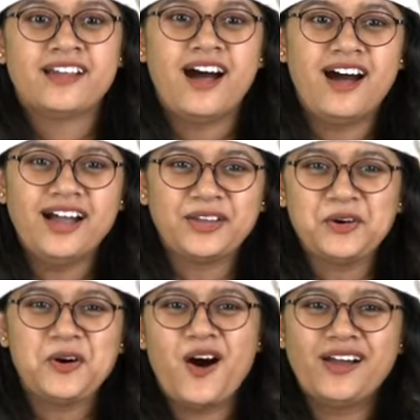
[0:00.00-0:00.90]
Are
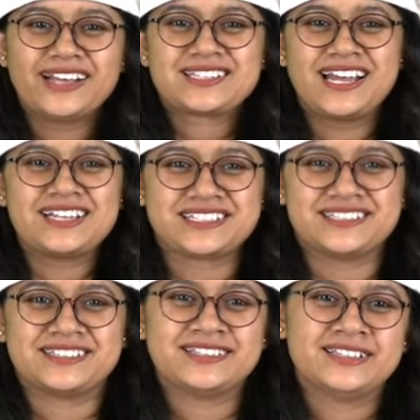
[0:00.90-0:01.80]
you all
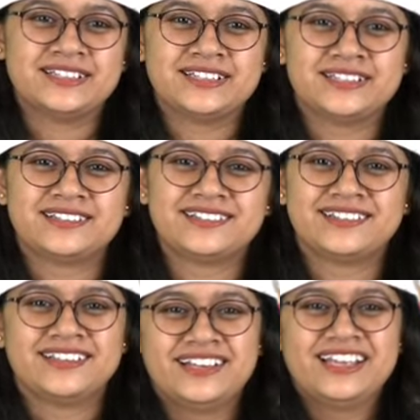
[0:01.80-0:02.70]
excited?
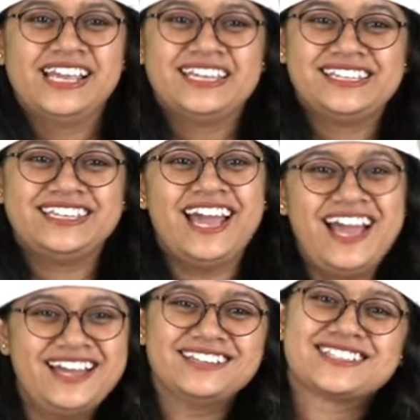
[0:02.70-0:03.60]

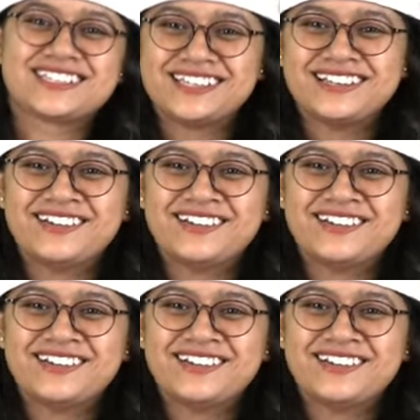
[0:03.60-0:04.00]
Yes.